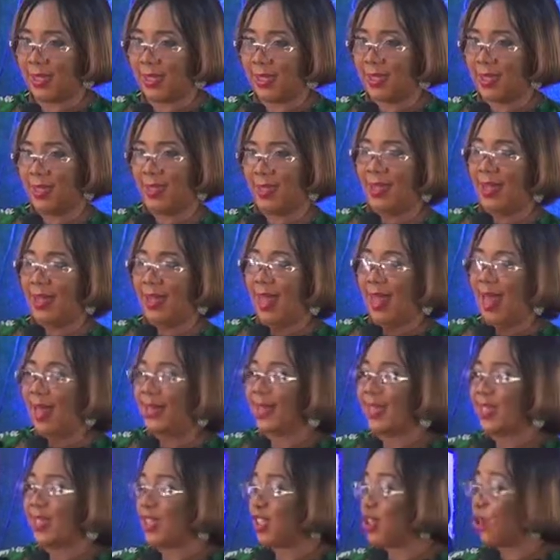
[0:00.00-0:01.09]
said. And
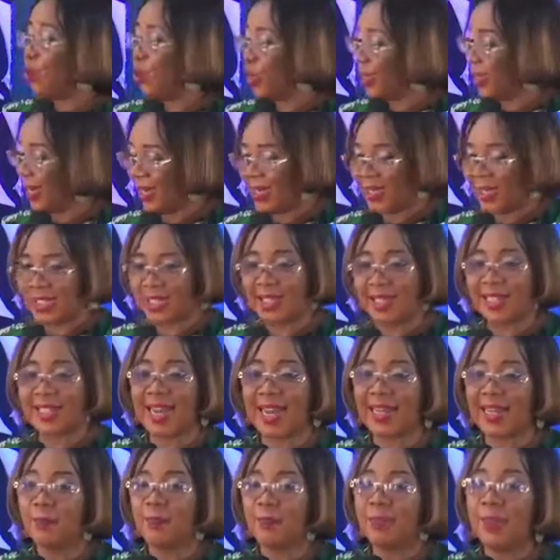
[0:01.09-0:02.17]
then she looked at it. She
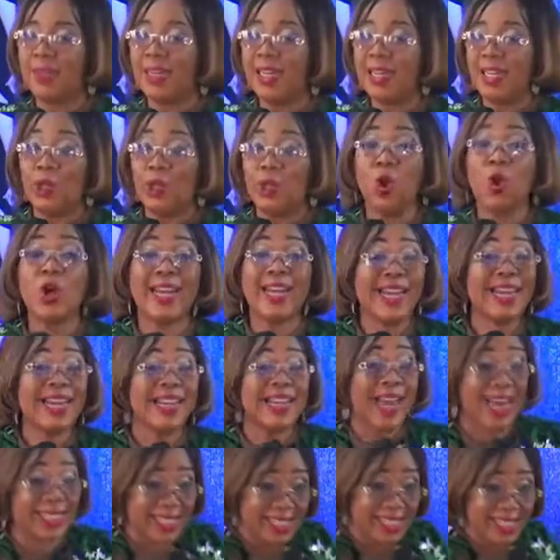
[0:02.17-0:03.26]
said, looking
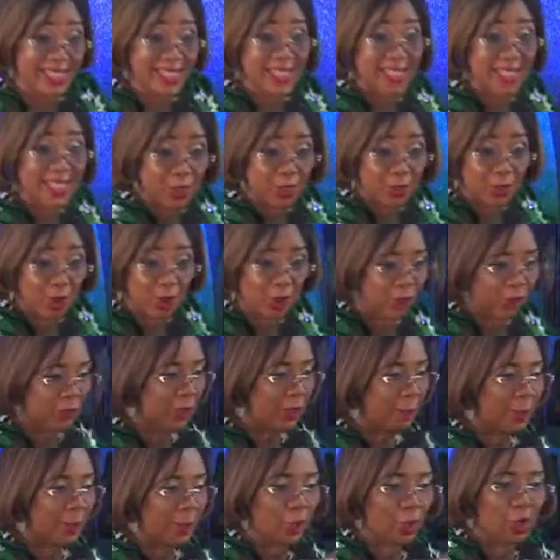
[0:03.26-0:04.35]
at it is enough
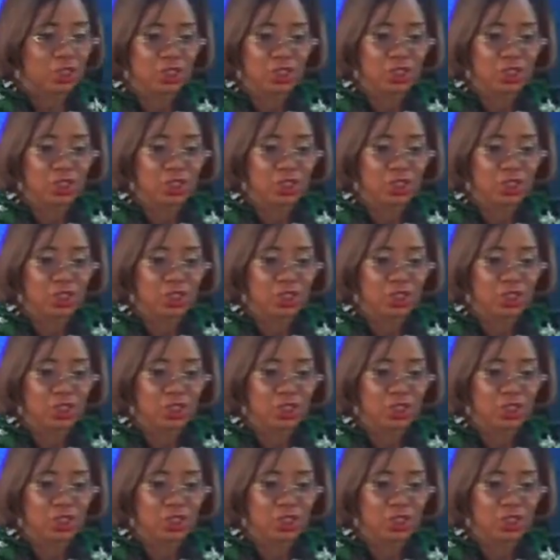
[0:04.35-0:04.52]
because she